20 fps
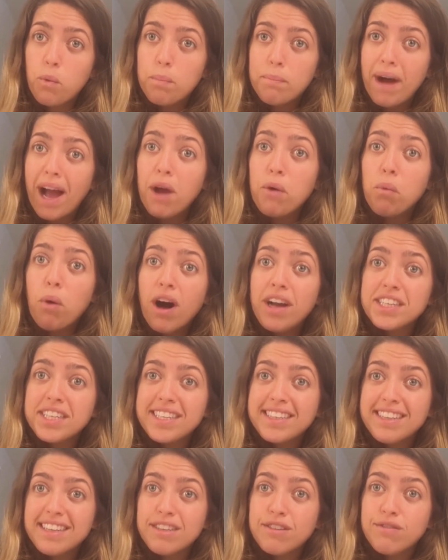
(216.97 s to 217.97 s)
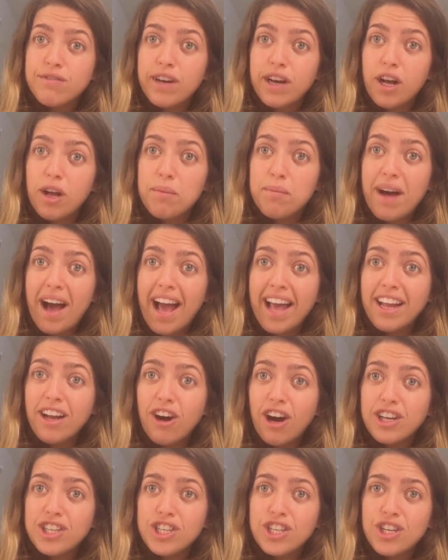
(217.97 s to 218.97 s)
By watching this film, I
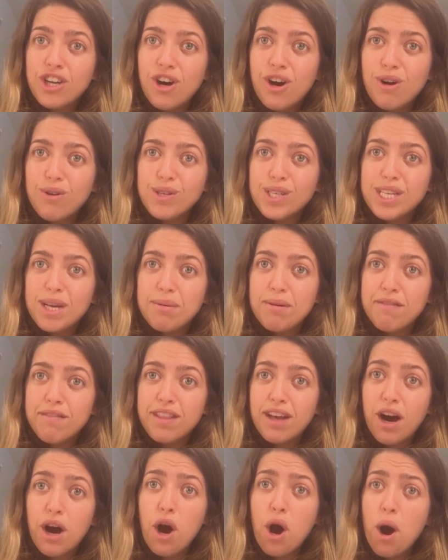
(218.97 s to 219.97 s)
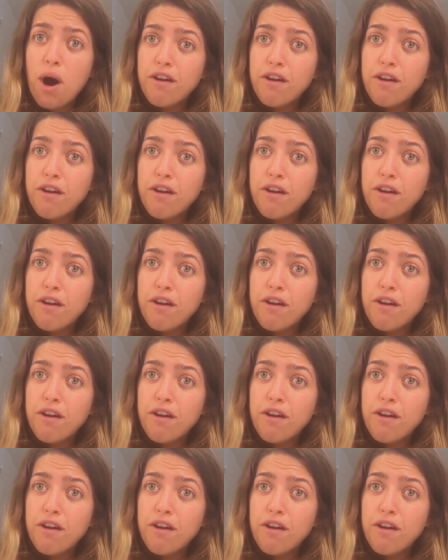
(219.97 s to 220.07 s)
got to know some of the